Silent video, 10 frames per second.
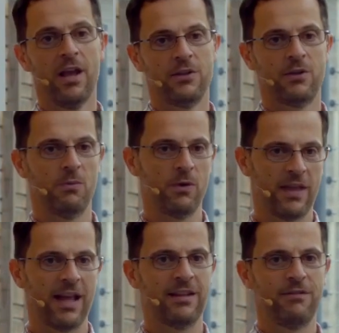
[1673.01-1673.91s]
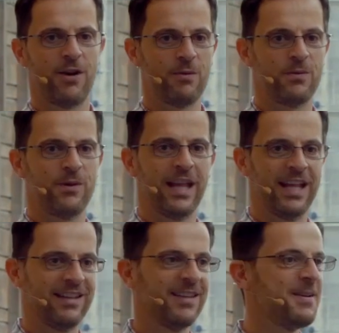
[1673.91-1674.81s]
So would that developer
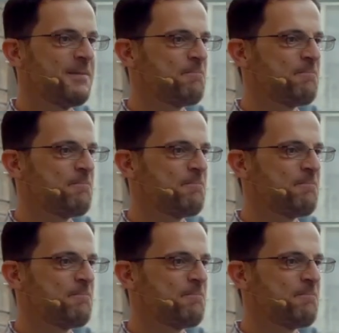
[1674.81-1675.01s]
get